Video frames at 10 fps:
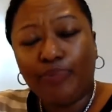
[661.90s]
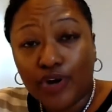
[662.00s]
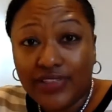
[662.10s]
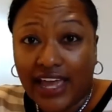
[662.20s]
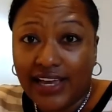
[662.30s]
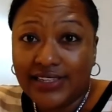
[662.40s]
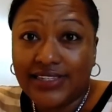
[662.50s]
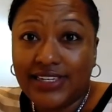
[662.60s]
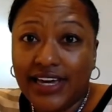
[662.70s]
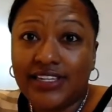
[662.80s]

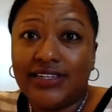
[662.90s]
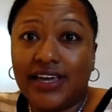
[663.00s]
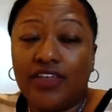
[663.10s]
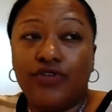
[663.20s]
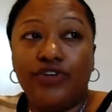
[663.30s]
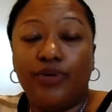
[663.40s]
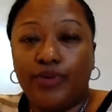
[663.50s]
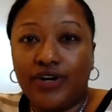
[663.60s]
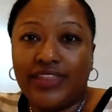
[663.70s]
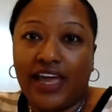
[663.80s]
birthdays, get together on your
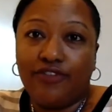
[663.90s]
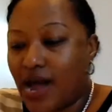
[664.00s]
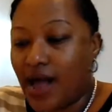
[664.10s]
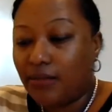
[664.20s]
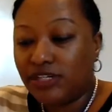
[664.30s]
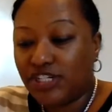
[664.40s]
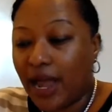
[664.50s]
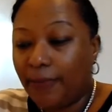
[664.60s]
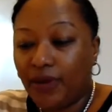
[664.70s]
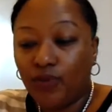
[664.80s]
birthday.
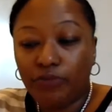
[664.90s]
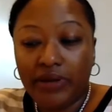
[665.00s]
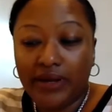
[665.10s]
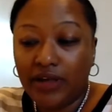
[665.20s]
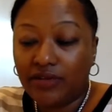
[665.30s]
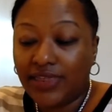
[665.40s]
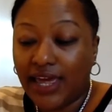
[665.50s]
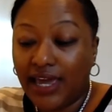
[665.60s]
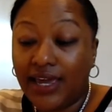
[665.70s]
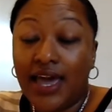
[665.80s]
Shopping would be another
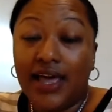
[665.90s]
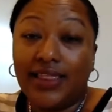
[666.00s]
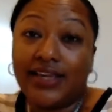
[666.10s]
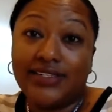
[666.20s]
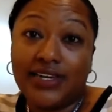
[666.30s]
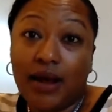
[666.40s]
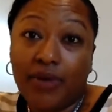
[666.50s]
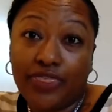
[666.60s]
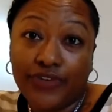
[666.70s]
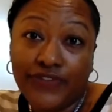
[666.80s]
thing. Like I said,
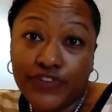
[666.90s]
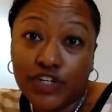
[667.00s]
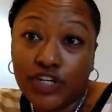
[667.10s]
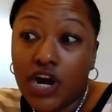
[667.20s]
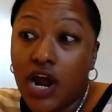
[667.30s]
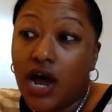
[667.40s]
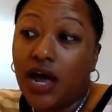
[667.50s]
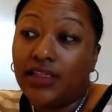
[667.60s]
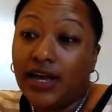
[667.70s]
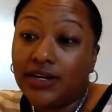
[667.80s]
I'm a thrifter.
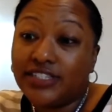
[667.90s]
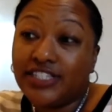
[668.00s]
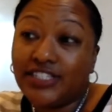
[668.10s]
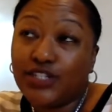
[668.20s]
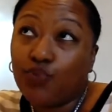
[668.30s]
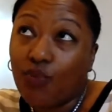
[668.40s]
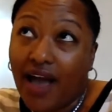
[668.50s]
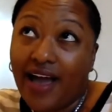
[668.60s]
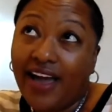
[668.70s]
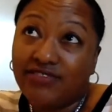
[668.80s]

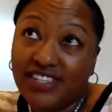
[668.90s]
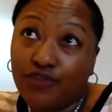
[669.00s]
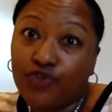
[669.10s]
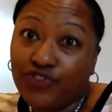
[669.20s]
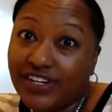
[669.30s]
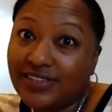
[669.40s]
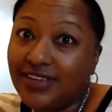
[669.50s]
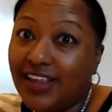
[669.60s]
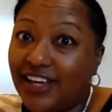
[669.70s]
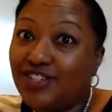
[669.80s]
I have several friends
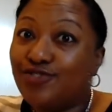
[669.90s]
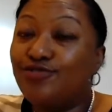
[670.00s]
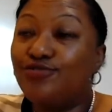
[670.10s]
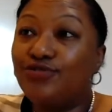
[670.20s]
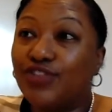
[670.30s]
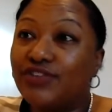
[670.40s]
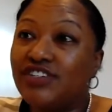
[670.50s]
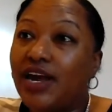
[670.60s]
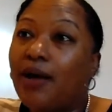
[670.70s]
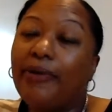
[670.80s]
that like to
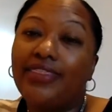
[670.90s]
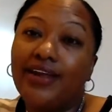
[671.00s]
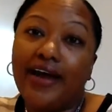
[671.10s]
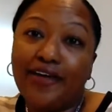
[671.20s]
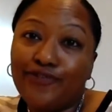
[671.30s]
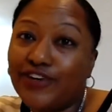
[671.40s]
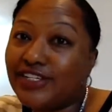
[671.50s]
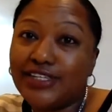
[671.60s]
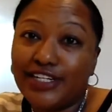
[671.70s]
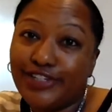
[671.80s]
thrift shop, and then I have
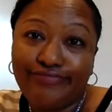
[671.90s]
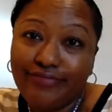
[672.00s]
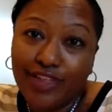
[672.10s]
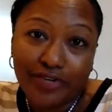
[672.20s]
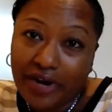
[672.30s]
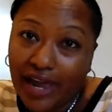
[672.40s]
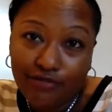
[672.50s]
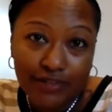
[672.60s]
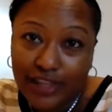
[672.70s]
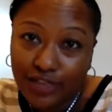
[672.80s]
friends that they're
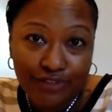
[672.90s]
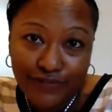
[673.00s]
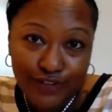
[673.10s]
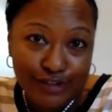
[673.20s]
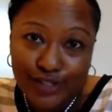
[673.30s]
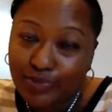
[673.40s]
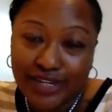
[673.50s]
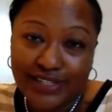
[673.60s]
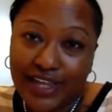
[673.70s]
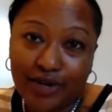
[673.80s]
not really thrifters
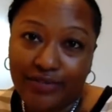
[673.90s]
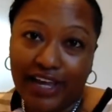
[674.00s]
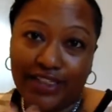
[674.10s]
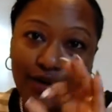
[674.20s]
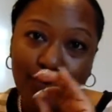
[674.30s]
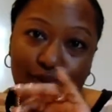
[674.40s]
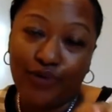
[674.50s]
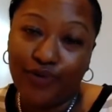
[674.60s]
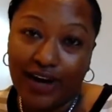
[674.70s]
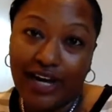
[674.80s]
because they don't like the
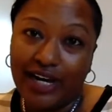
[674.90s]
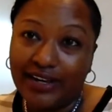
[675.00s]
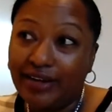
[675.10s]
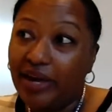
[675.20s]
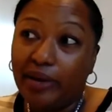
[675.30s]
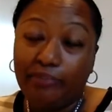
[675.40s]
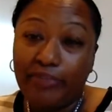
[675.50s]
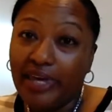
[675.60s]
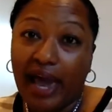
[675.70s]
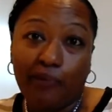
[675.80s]
whole hunt.
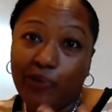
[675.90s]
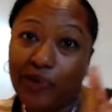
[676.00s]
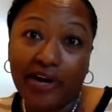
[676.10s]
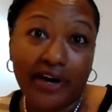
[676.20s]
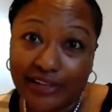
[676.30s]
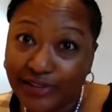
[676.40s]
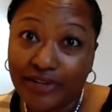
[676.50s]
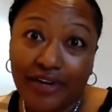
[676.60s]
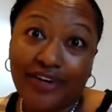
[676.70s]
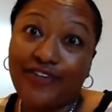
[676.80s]
Me, I will hunt
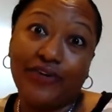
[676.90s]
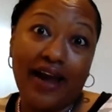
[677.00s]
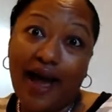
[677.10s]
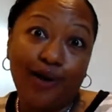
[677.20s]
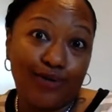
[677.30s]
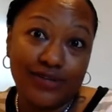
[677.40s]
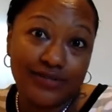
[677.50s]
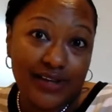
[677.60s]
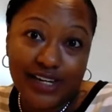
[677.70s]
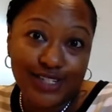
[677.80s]
for
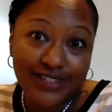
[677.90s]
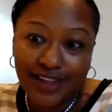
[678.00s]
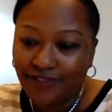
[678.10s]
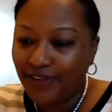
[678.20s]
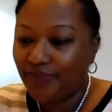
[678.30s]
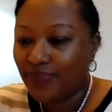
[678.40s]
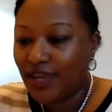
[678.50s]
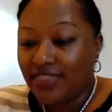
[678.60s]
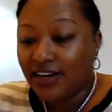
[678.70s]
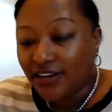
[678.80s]
hours. I just love it.
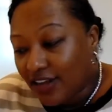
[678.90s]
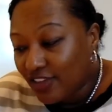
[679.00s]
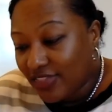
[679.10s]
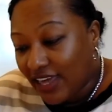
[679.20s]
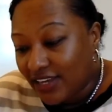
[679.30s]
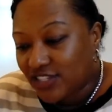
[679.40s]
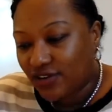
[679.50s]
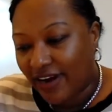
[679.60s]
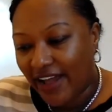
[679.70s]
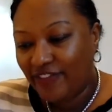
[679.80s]
And then another thing is
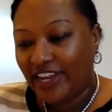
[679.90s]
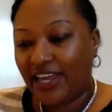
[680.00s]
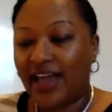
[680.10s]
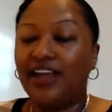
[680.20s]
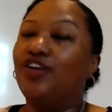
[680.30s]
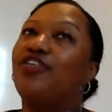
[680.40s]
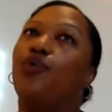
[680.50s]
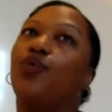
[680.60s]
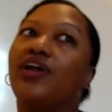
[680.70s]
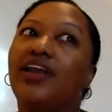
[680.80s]
crafting. I know
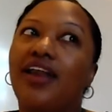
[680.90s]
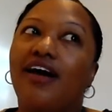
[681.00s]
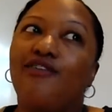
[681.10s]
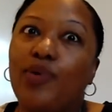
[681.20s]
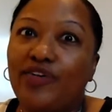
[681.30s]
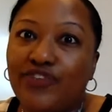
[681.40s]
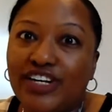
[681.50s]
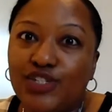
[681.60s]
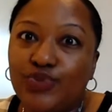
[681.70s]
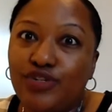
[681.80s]
that one of my
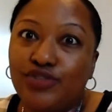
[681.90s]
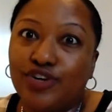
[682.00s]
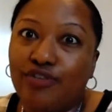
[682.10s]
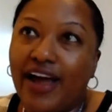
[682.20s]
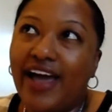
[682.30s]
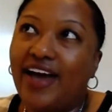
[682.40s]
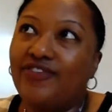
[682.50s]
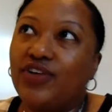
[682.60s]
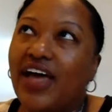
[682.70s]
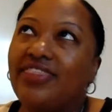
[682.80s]
friends, we used to
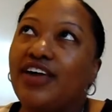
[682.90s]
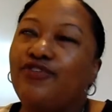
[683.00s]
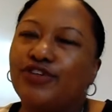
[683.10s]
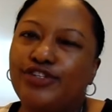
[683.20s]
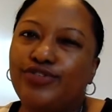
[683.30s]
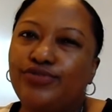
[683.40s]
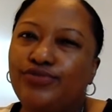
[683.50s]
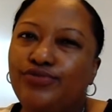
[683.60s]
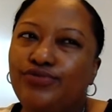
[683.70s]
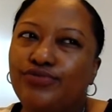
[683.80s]
craft, I think for
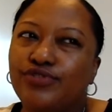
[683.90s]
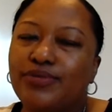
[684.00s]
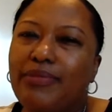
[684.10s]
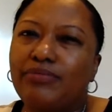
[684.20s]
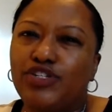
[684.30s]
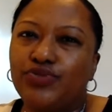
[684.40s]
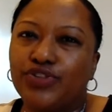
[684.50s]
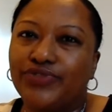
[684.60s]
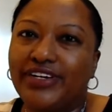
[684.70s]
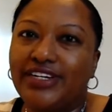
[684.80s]
maybe 2
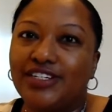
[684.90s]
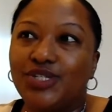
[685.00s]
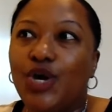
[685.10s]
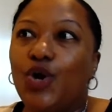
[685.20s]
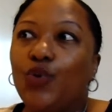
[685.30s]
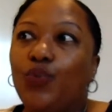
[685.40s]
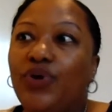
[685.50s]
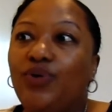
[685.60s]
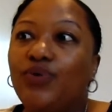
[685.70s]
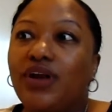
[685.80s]
or 3 years,
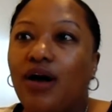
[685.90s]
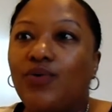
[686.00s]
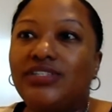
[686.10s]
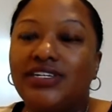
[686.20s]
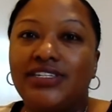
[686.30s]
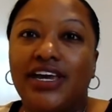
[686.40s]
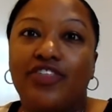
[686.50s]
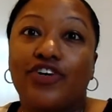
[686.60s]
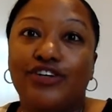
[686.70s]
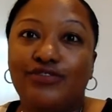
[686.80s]
we would always get
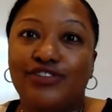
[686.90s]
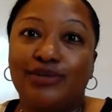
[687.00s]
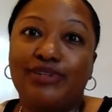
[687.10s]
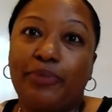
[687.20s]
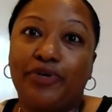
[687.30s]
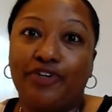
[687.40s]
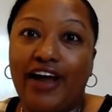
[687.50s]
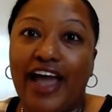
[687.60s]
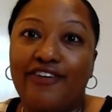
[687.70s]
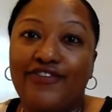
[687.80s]
together and do some type of
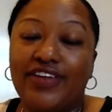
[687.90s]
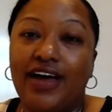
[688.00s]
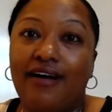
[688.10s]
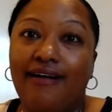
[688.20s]
craft